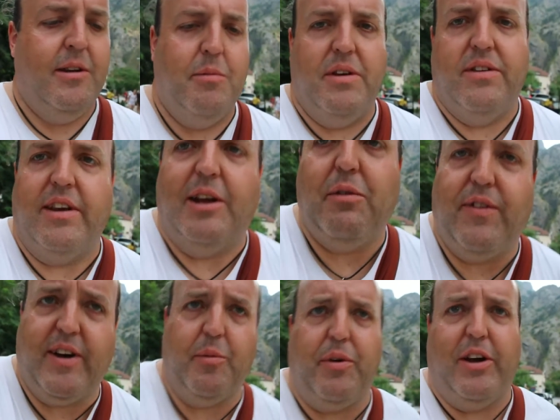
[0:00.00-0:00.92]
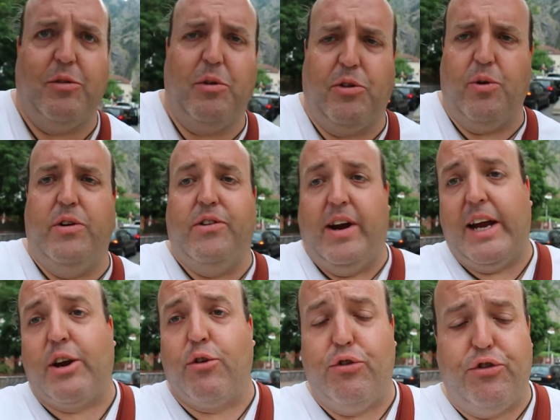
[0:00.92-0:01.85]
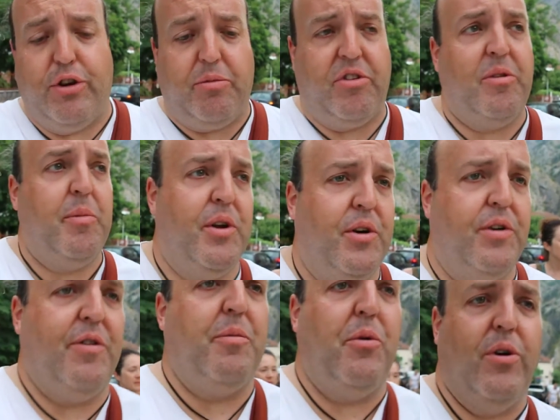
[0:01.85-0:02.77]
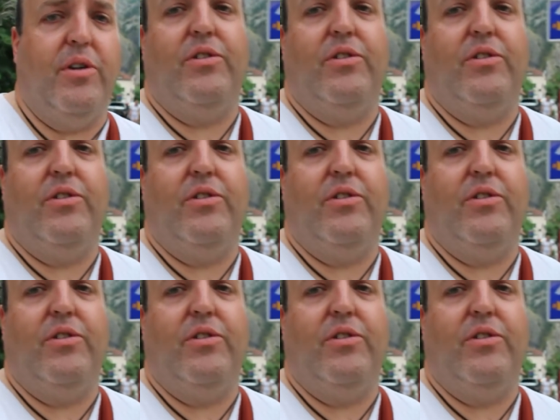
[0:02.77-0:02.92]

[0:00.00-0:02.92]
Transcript: But instead we found a place with 3 giant cruise ships in the middle of the port,